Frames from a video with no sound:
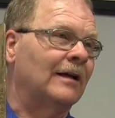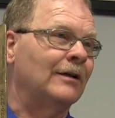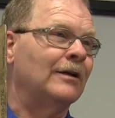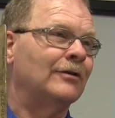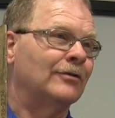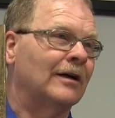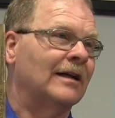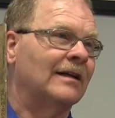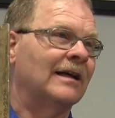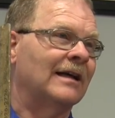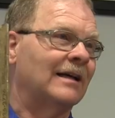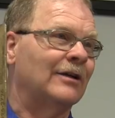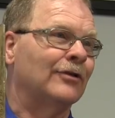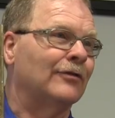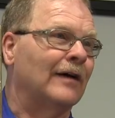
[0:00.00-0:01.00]
And he's trying to take
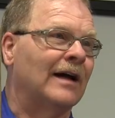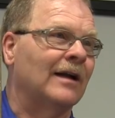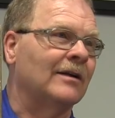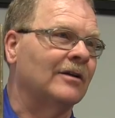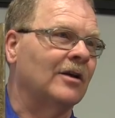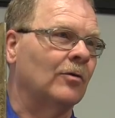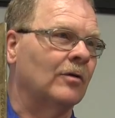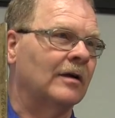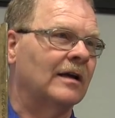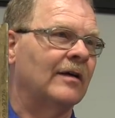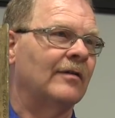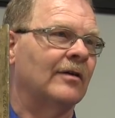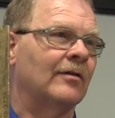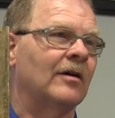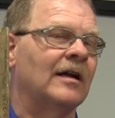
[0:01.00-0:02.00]
it his final, you know, what kind
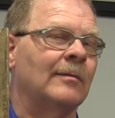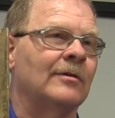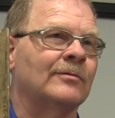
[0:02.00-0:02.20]
of a grade am